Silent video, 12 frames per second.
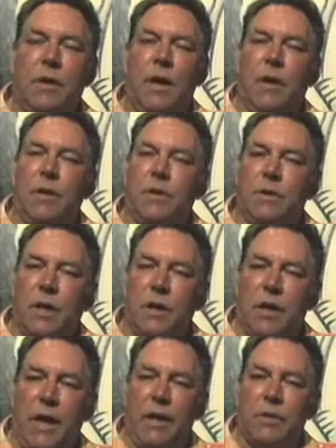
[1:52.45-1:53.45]
all those good
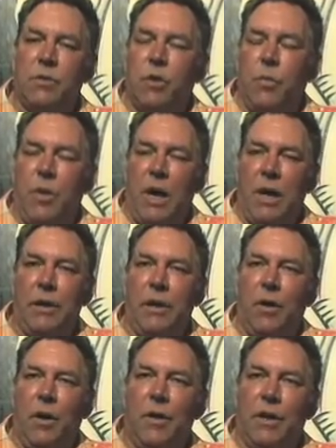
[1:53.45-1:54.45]
things, group bot, you know,
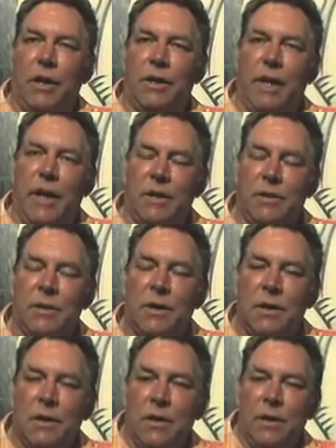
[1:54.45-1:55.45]
all the good things
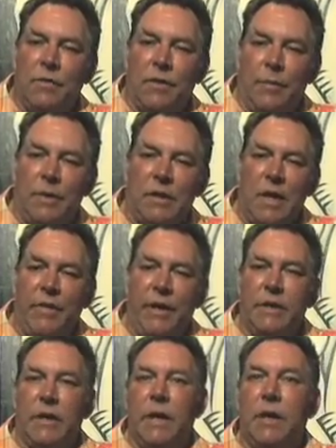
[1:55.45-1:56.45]
from the
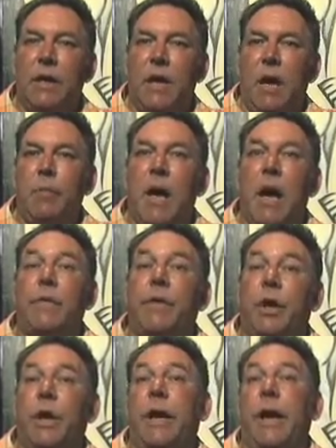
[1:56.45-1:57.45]
70s, and came back for
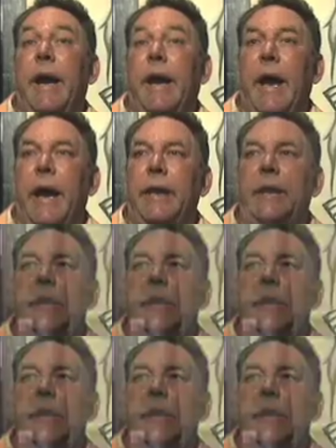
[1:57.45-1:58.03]
good in 88.